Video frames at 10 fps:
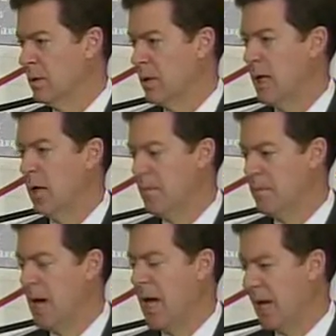They are
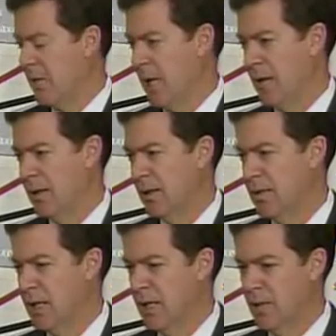mad about this
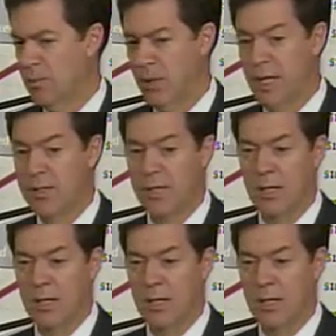taking place,